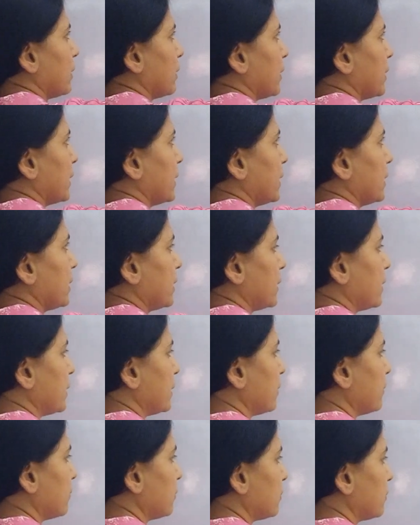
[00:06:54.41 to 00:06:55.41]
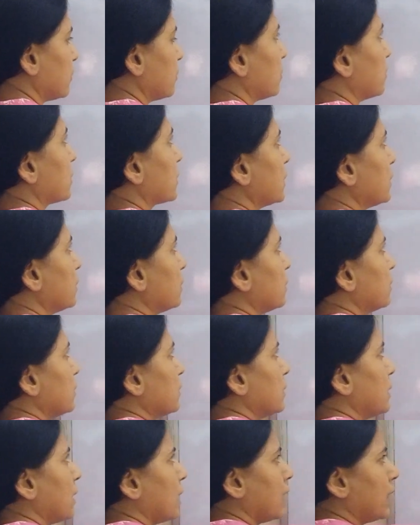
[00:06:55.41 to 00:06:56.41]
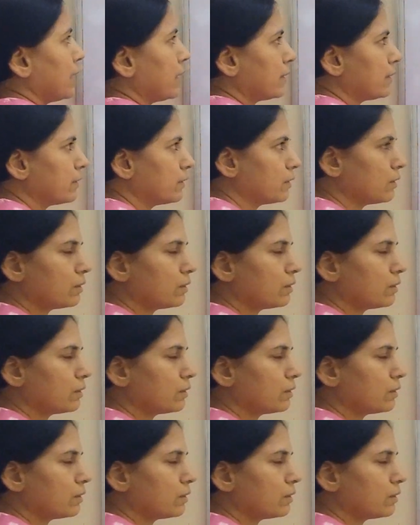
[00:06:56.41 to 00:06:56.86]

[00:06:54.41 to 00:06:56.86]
D, E. Okay, and